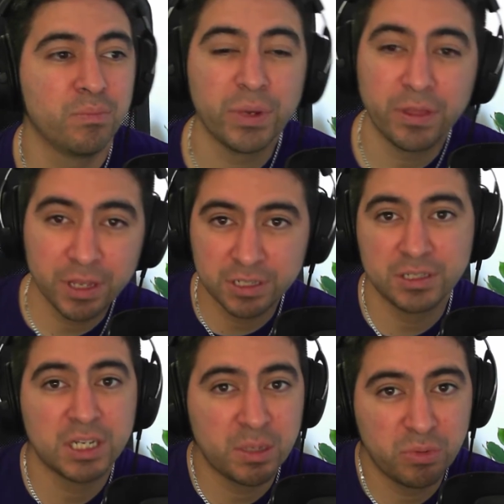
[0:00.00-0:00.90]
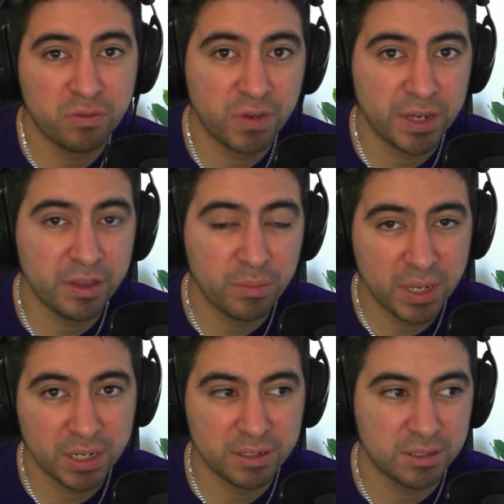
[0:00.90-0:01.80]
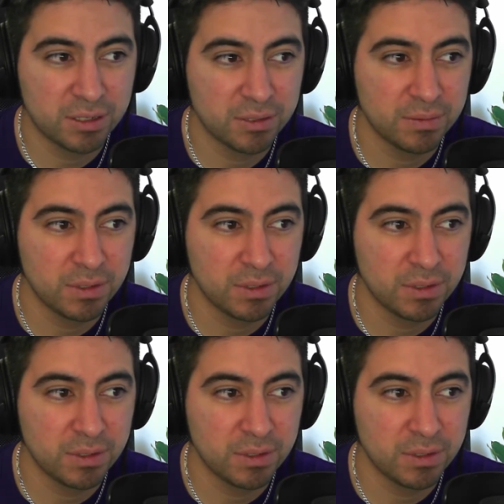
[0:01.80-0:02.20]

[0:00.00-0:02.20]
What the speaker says: But this is going to provide the best